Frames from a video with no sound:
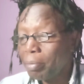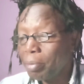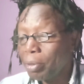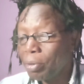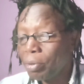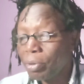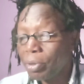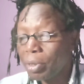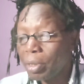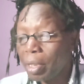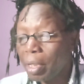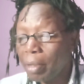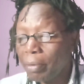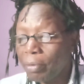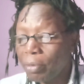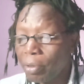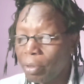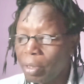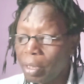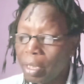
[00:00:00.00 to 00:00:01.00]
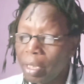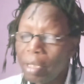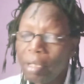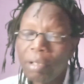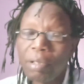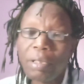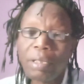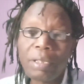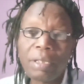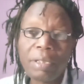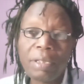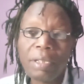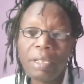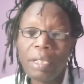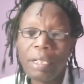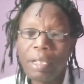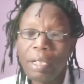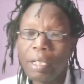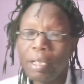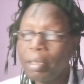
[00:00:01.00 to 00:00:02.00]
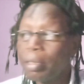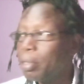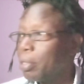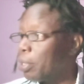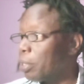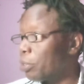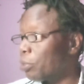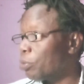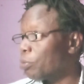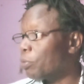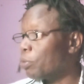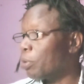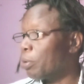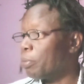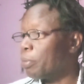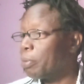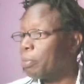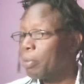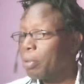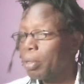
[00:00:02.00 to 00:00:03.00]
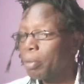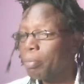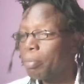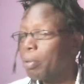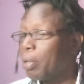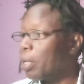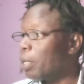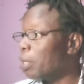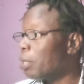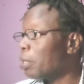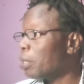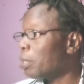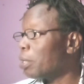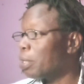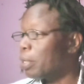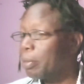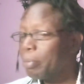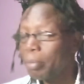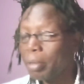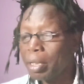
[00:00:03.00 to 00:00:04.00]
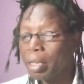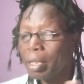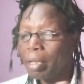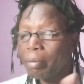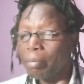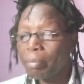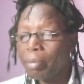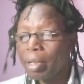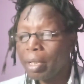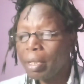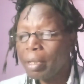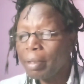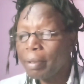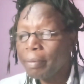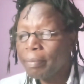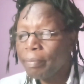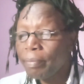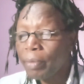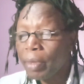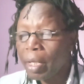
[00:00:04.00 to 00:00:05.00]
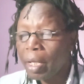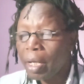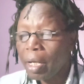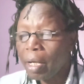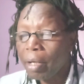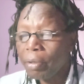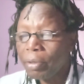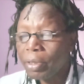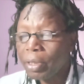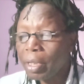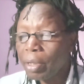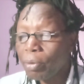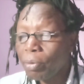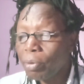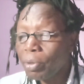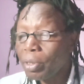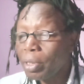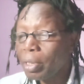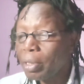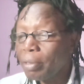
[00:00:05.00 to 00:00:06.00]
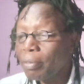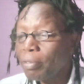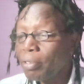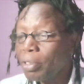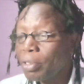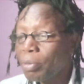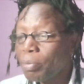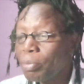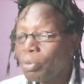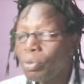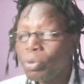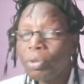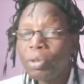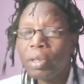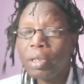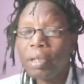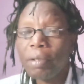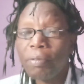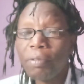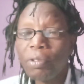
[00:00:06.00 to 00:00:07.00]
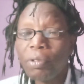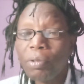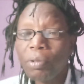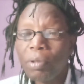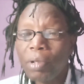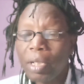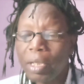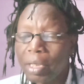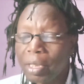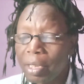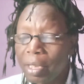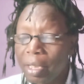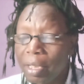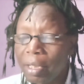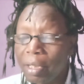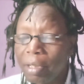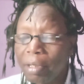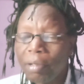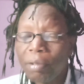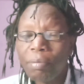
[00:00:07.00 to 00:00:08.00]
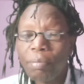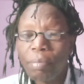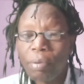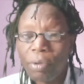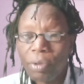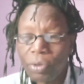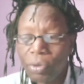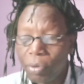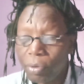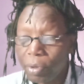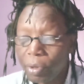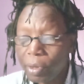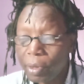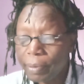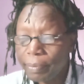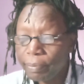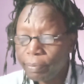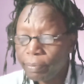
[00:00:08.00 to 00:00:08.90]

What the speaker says: because now I've talked a lot, I took a memory back. Let me come back. I was saying, what's the difference between W and Z bosons?